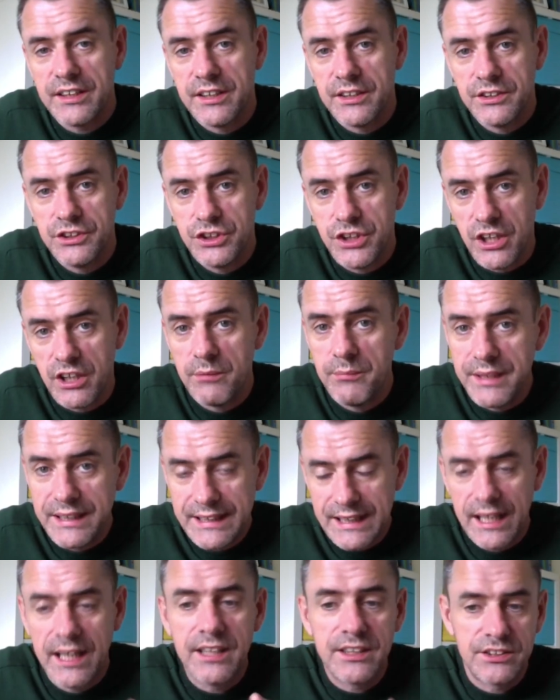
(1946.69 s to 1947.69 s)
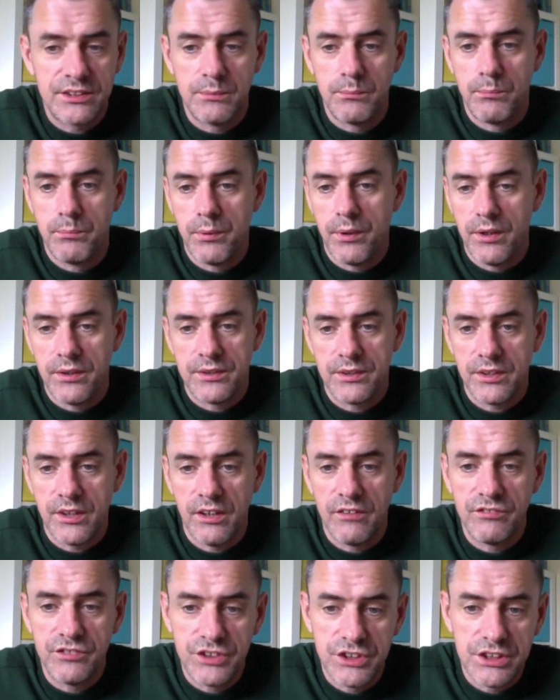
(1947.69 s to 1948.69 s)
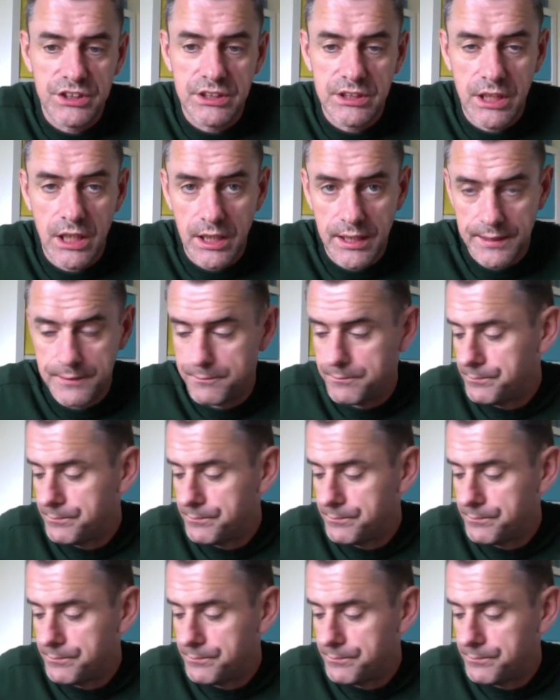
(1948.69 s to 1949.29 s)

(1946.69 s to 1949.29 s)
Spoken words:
that Jeremy Clarkson bought a Golf GTI.